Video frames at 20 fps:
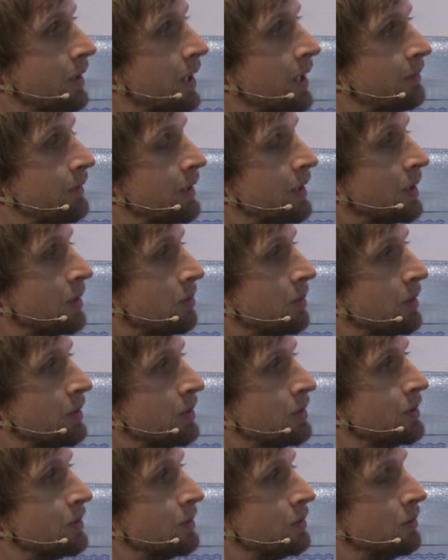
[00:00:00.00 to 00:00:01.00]
I think,
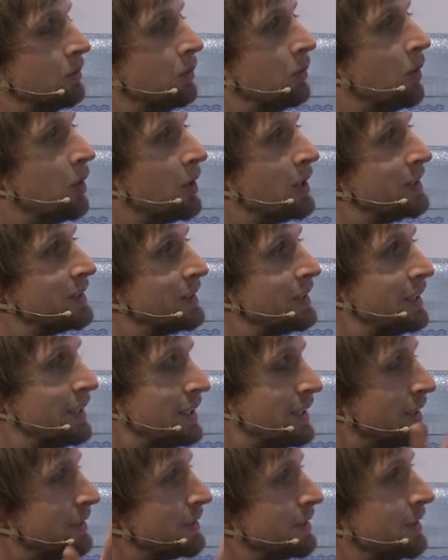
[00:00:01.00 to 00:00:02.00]
because one is
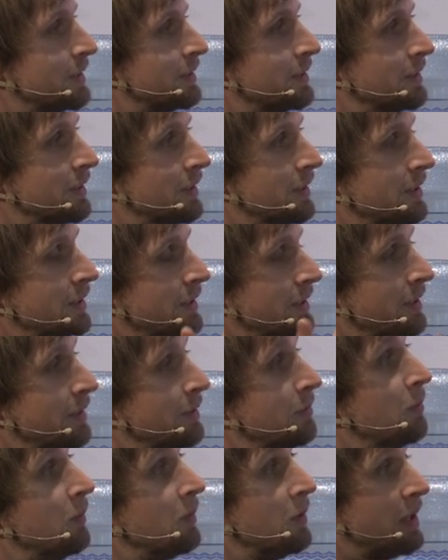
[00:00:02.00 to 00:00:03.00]
leading to uh,
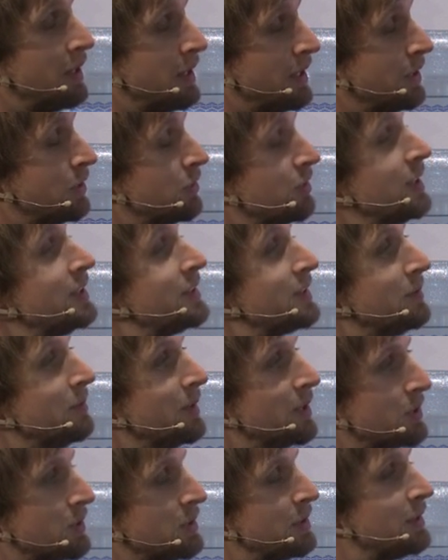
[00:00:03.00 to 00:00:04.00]
increased
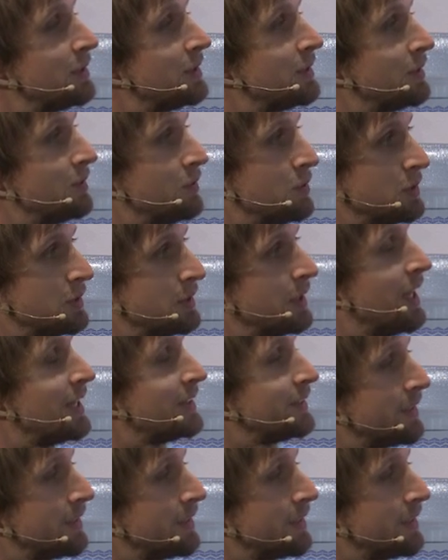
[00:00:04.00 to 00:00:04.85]
emissions just less